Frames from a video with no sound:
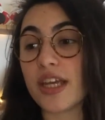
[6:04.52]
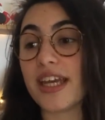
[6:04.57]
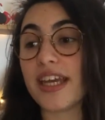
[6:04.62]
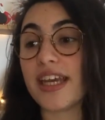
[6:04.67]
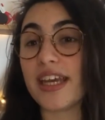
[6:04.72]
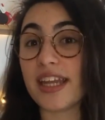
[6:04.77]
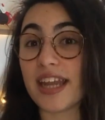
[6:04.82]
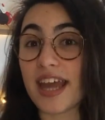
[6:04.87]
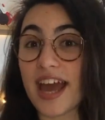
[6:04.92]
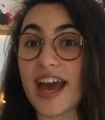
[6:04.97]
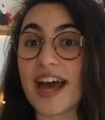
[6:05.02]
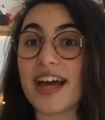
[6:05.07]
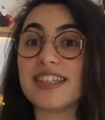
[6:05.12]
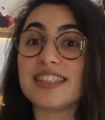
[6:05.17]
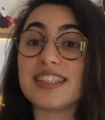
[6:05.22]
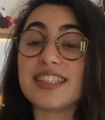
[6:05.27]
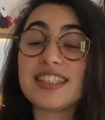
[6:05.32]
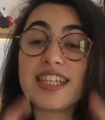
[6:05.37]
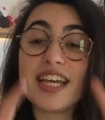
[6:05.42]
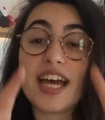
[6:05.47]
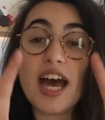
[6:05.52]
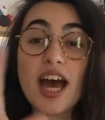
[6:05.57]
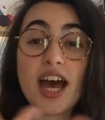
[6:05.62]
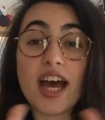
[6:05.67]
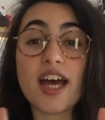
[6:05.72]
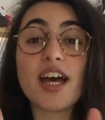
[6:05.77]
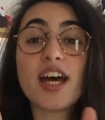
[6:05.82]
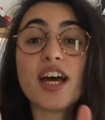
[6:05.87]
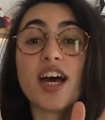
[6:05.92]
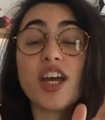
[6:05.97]
it has
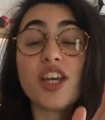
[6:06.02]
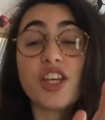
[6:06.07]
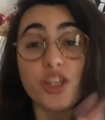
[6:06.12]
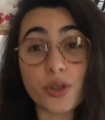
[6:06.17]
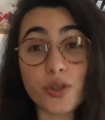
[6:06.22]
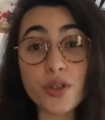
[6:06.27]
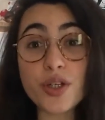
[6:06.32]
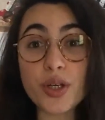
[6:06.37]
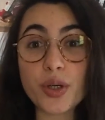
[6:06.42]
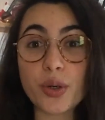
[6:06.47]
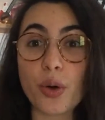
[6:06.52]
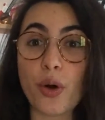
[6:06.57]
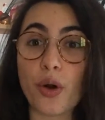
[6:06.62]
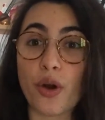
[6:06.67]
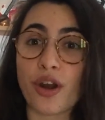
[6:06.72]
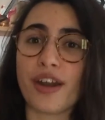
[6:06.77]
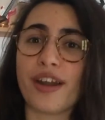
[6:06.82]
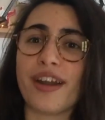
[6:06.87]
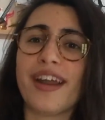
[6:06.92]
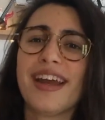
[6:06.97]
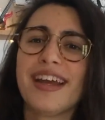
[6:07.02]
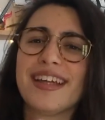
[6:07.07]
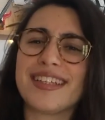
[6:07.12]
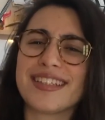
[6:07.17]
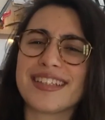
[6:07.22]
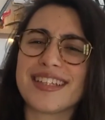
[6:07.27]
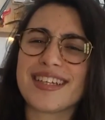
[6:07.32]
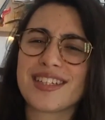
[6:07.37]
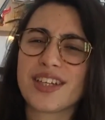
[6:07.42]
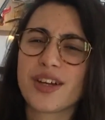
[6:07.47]
a unicorn and
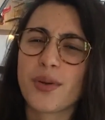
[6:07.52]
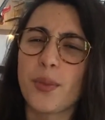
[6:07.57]
says,